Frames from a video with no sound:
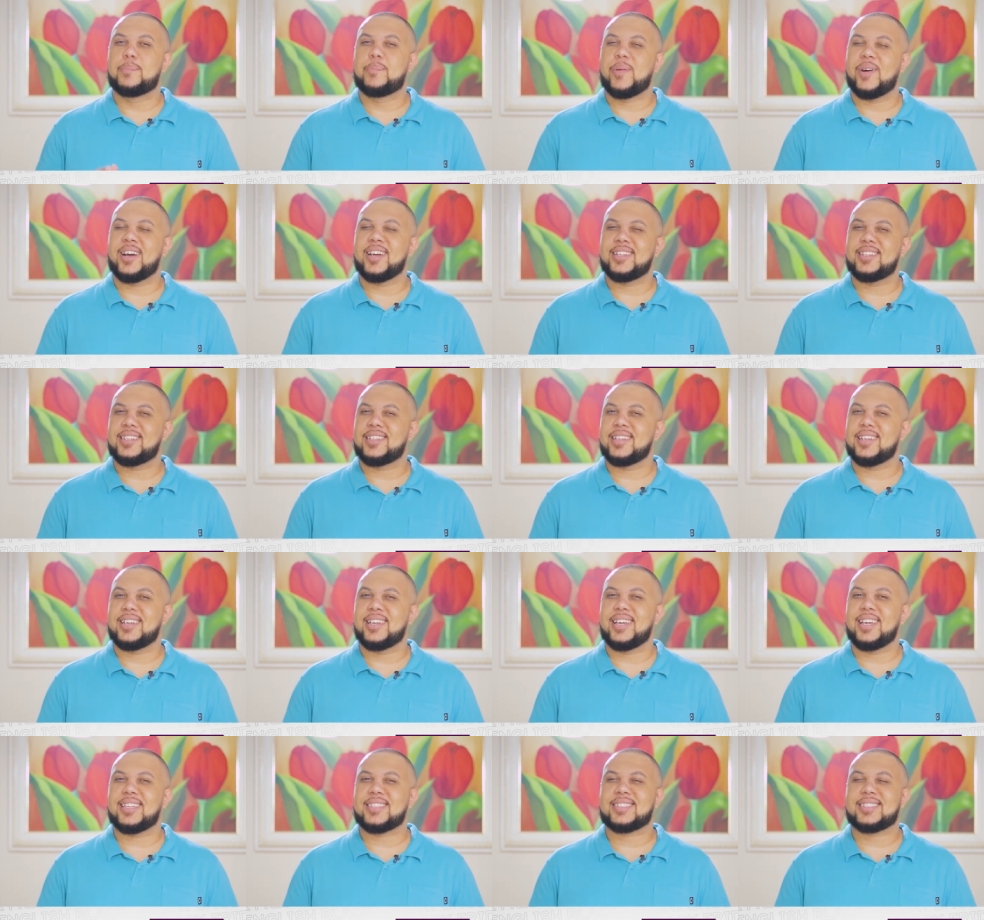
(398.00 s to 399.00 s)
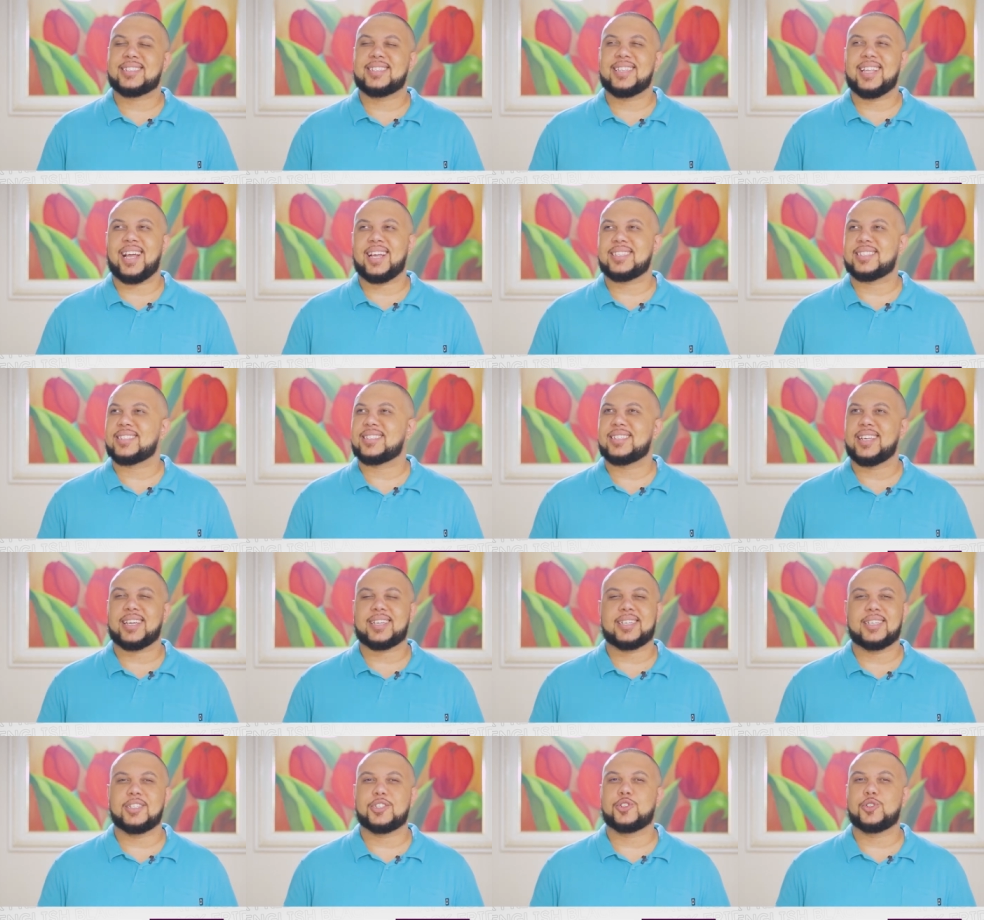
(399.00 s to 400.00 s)
but it's not
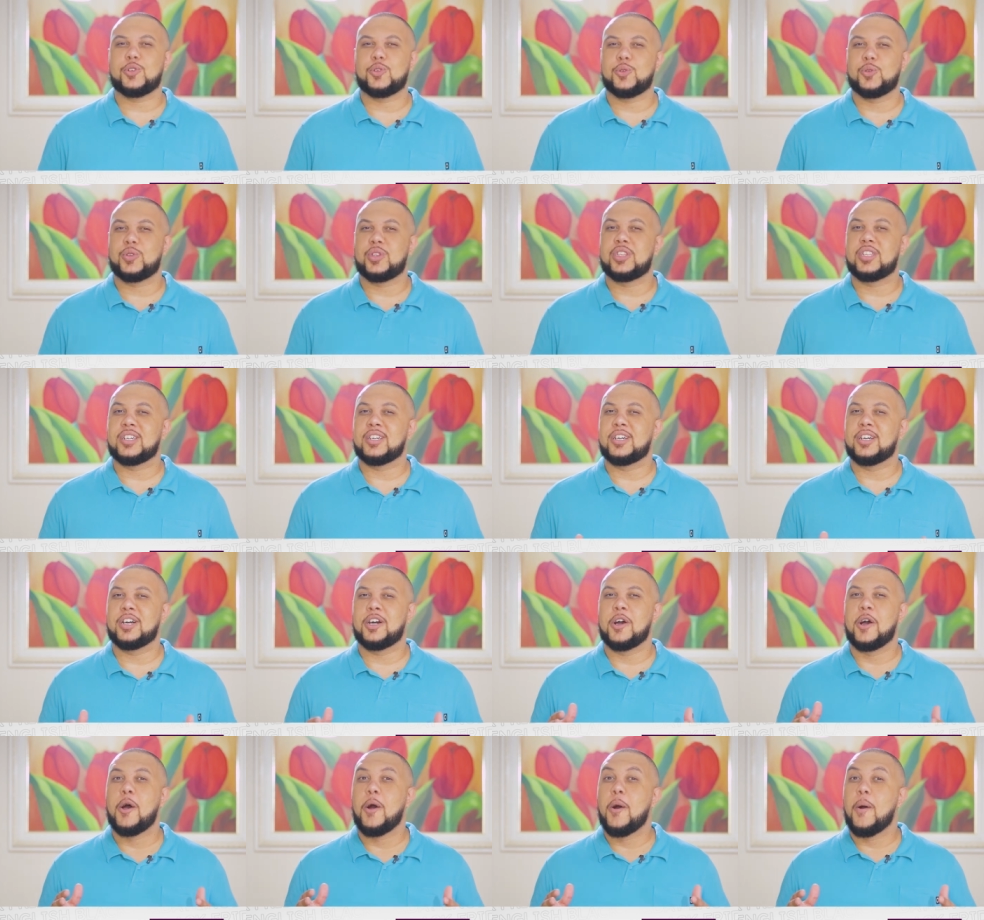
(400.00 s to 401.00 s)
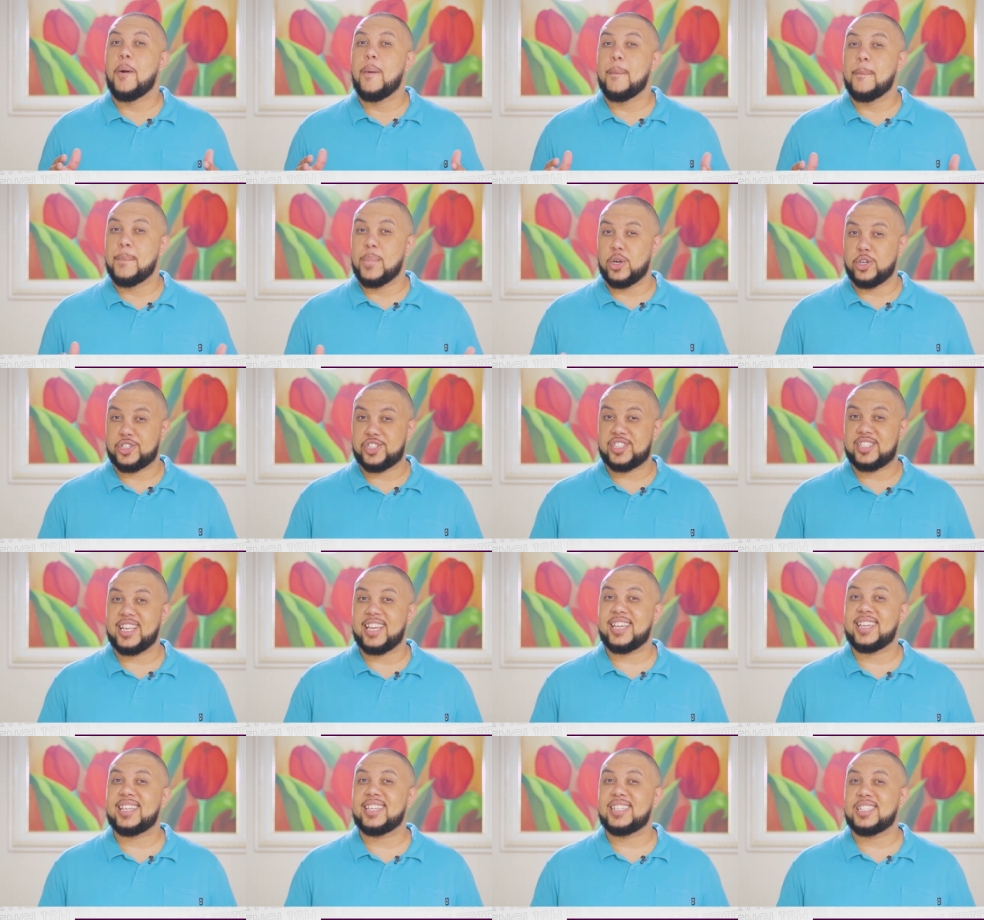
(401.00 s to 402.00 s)
second to the
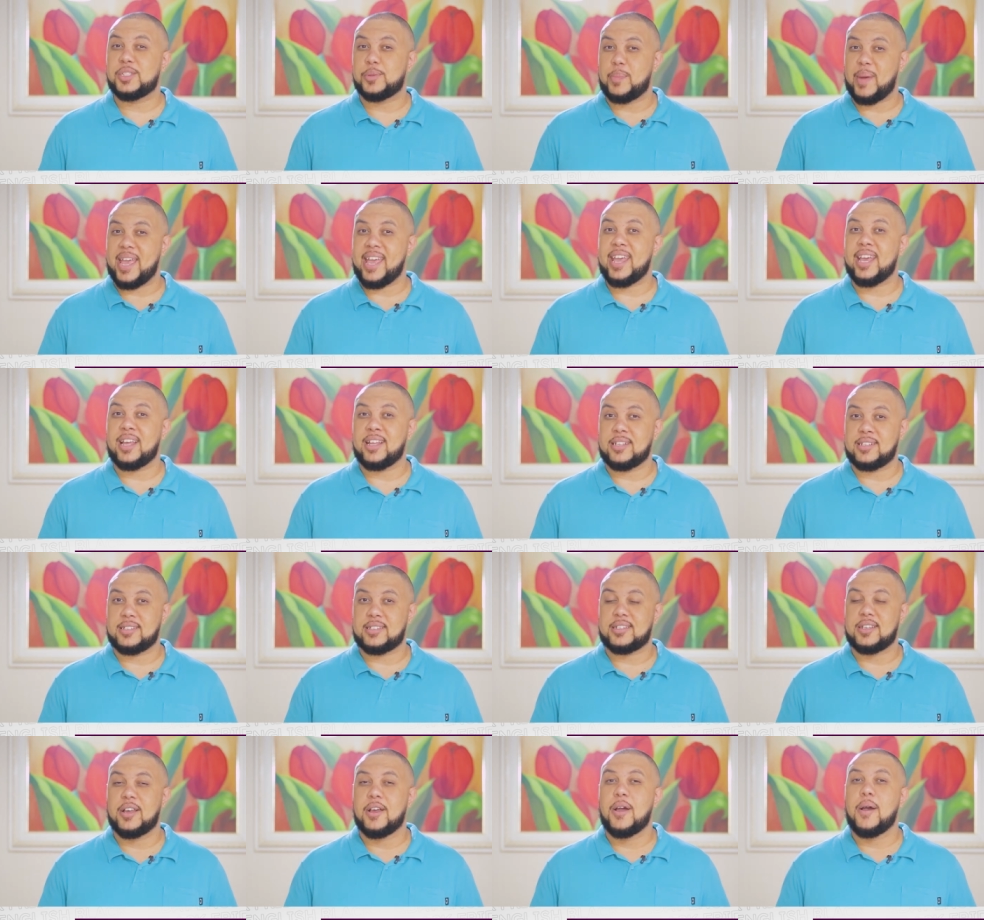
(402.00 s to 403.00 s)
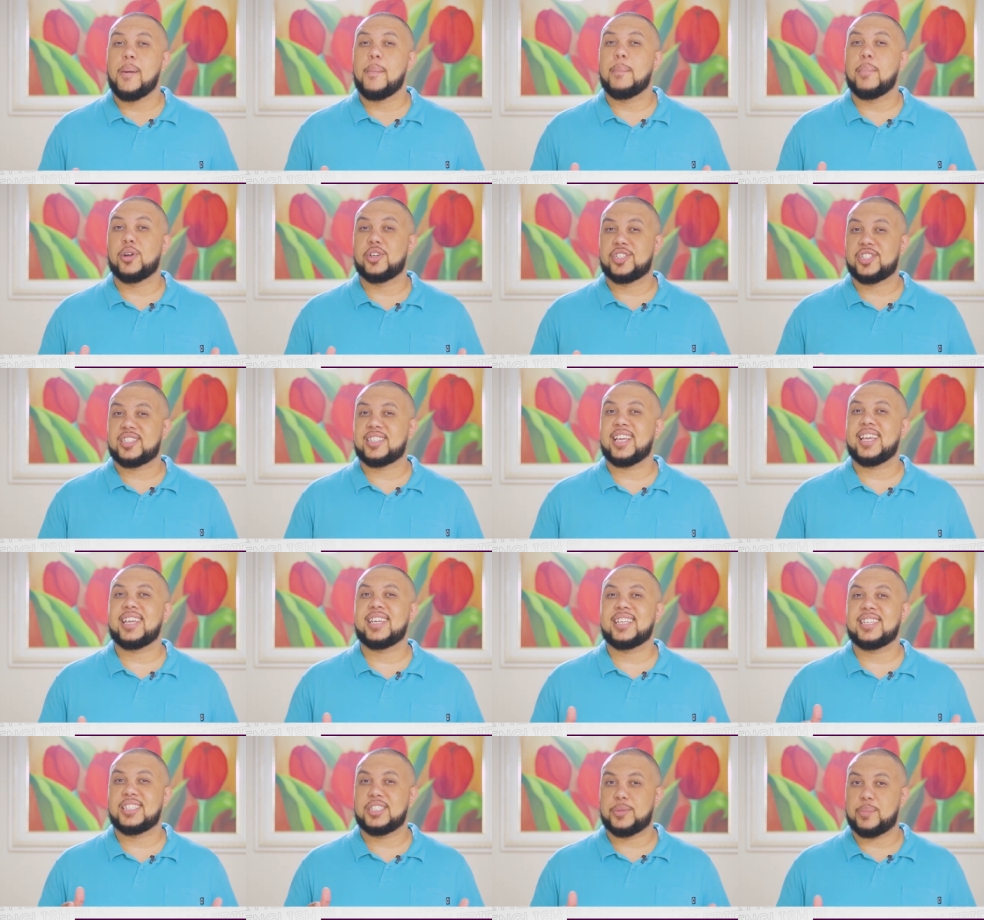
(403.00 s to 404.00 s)
Mercedes-Benz,
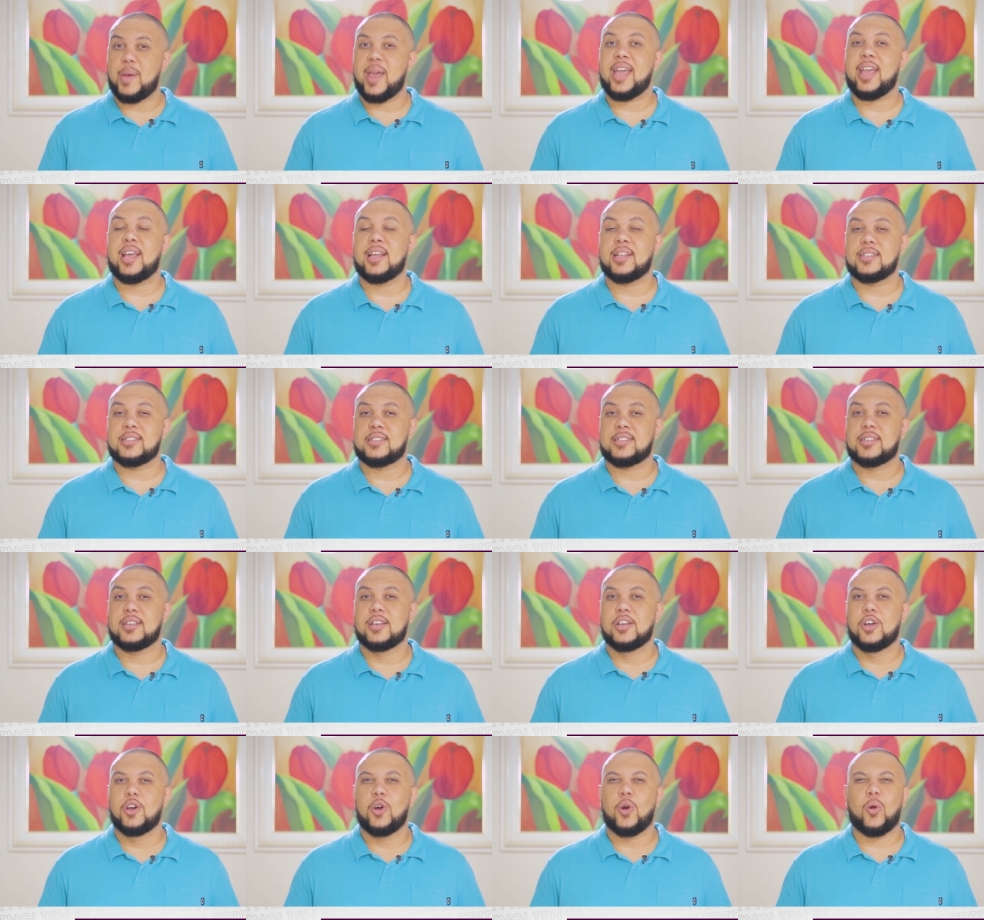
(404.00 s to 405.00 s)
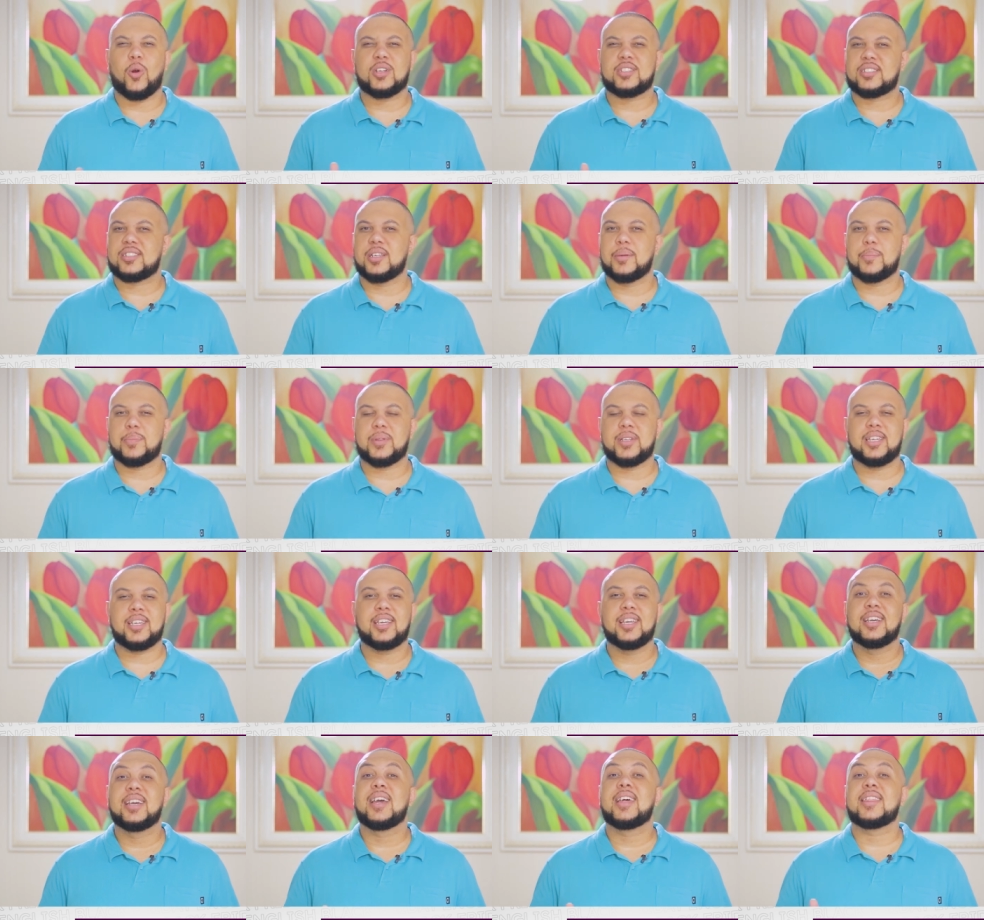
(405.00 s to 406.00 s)
Mercedes-Benz, or
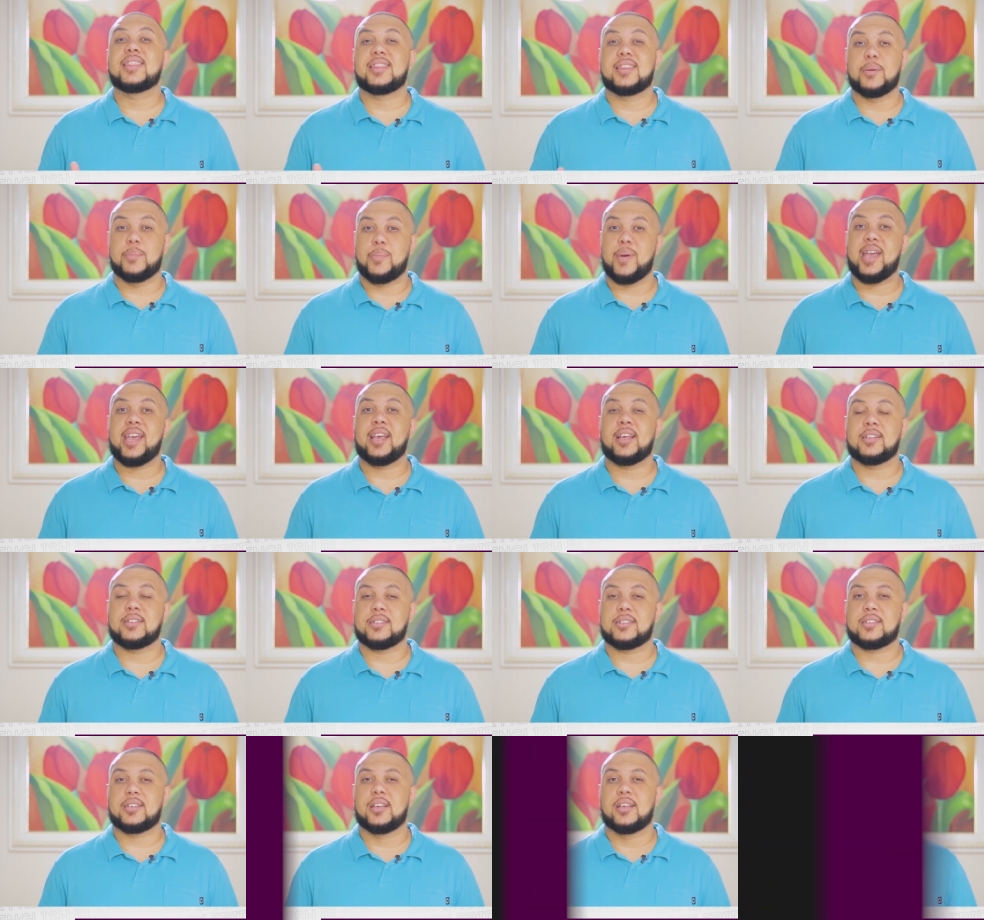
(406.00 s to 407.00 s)
simply the Benz.